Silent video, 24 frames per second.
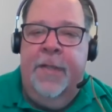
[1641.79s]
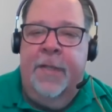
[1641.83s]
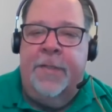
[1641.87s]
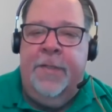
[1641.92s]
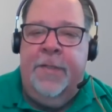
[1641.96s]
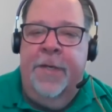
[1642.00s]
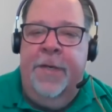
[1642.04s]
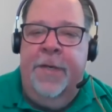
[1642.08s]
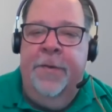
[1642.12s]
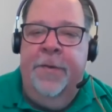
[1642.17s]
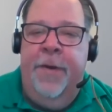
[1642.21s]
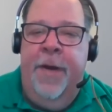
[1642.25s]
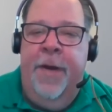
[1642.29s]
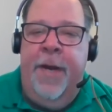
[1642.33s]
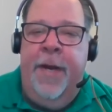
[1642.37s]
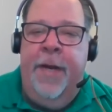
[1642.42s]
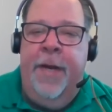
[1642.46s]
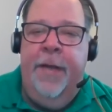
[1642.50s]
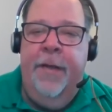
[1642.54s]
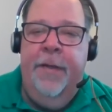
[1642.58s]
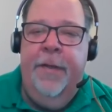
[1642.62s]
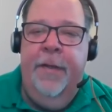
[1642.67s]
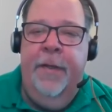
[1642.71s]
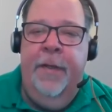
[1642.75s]
a
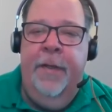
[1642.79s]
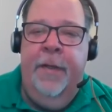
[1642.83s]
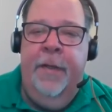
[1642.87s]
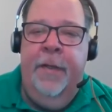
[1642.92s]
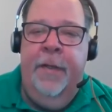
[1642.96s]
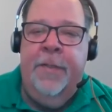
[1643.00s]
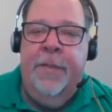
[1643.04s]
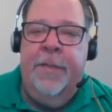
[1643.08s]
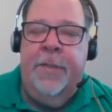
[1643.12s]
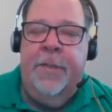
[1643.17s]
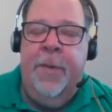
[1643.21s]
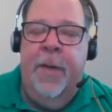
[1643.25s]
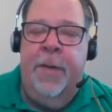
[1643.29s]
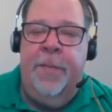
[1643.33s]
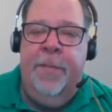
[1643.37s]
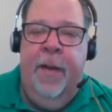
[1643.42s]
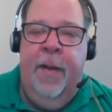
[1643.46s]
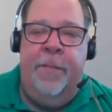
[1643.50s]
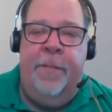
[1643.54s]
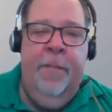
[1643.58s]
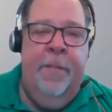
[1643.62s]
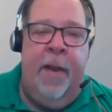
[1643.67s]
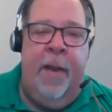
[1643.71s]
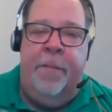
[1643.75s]
unique situation.
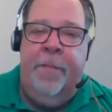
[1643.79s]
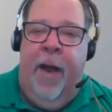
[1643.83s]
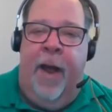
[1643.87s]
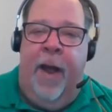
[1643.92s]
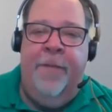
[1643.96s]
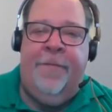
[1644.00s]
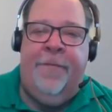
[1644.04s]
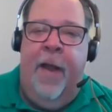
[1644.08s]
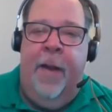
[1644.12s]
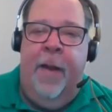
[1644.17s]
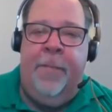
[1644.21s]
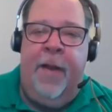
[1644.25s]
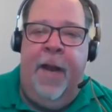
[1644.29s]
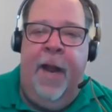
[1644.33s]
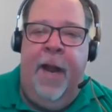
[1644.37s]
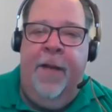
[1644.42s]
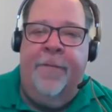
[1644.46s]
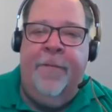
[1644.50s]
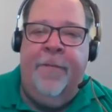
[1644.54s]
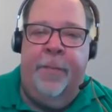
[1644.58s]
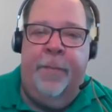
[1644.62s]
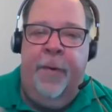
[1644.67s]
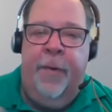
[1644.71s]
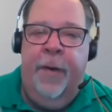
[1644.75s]
In my family, I
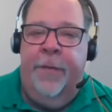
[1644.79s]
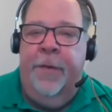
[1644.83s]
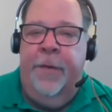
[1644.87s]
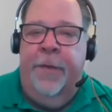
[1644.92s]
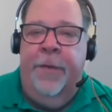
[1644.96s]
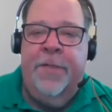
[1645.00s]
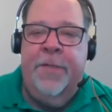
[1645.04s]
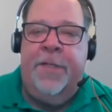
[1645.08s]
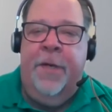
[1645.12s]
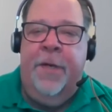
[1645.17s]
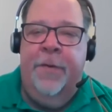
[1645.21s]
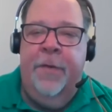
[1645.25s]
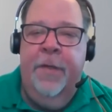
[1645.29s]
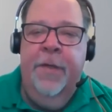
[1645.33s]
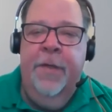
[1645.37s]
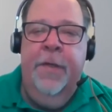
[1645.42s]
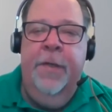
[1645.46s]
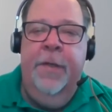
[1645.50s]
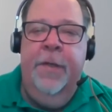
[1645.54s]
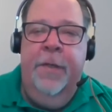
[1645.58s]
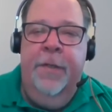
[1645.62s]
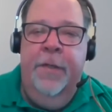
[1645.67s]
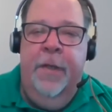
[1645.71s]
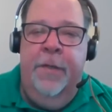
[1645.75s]
have a brother who's
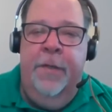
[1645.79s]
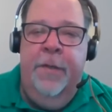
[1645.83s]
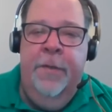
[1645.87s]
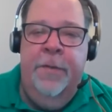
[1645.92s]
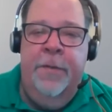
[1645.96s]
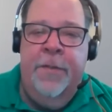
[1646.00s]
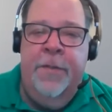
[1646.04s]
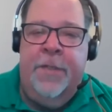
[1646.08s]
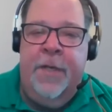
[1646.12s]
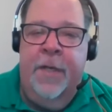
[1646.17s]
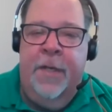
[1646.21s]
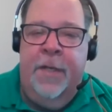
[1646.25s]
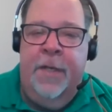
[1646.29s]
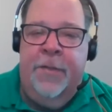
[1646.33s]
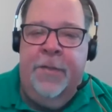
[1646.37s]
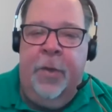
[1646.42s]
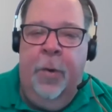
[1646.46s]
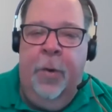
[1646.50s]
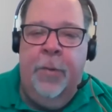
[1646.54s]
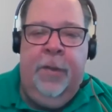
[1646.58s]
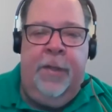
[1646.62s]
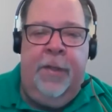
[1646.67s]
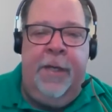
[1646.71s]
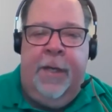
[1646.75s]

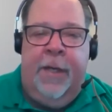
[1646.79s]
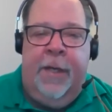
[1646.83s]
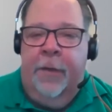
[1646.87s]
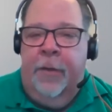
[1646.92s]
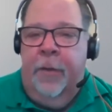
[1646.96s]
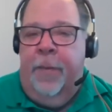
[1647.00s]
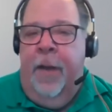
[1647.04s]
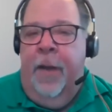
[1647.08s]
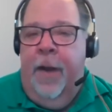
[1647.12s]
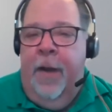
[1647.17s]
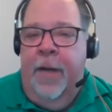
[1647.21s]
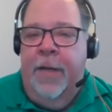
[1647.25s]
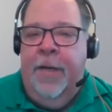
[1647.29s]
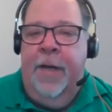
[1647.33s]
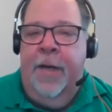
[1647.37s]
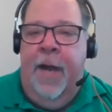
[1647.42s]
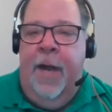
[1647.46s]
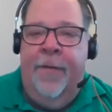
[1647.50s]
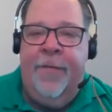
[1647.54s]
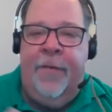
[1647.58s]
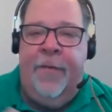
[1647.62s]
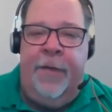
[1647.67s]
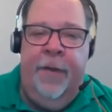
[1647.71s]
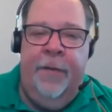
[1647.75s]
totally colorblind, and
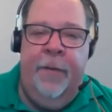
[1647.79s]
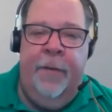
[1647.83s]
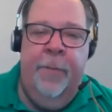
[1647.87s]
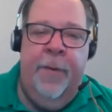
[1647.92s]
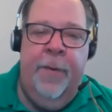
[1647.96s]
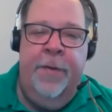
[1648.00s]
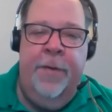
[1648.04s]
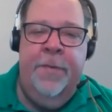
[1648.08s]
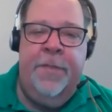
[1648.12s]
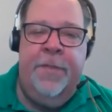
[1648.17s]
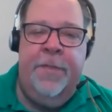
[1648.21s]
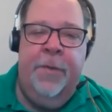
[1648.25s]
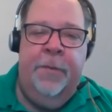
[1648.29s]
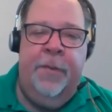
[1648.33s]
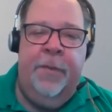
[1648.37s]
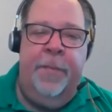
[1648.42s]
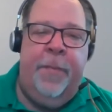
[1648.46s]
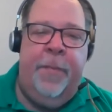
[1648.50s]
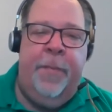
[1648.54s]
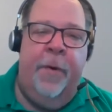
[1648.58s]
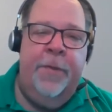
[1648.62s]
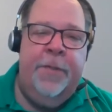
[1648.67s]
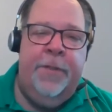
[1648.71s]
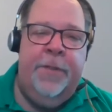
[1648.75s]
I have another one who's only
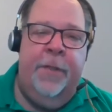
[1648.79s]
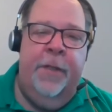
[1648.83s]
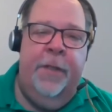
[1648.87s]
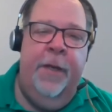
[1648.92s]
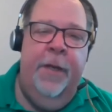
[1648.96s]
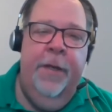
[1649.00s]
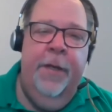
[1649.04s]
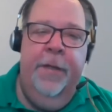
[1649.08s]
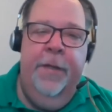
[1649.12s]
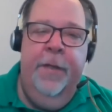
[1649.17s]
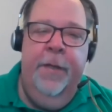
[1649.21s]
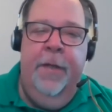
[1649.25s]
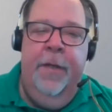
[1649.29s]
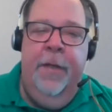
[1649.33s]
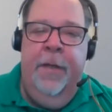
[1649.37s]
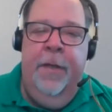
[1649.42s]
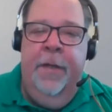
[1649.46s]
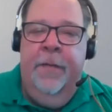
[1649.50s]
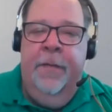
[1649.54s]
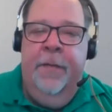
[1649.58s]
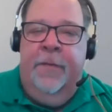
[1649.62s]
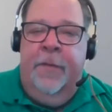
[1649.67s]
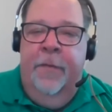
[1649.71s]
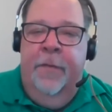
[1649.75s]
partially.
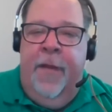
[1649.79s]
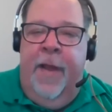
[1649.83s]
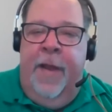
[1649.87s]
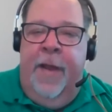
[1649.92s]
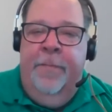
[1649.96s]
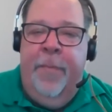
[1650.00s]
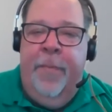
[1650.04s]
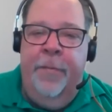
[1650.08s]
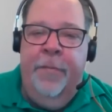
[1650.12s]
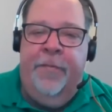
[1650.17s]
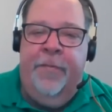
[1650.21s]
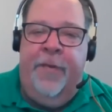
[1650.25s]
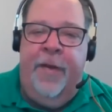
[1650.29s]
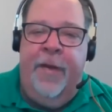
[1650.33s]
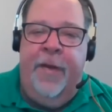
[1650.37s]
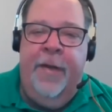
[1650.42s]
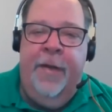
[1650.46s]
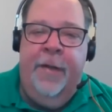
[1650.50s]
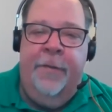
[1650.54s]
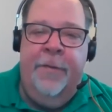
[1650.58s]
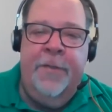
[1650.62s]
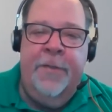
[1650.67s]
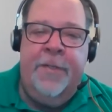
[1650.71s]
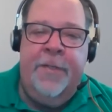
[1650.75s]
So they both see
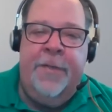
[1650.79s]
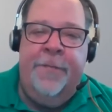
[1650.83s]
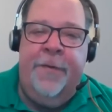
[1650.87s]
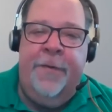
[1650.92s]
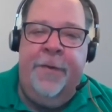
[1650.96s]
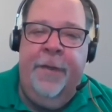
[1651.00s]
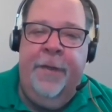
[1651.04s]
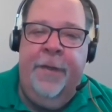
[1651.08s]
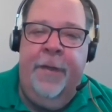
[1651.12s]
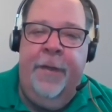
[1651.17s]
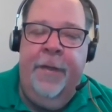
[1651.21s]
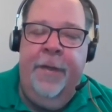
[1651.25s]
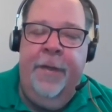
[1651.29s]
colors differently.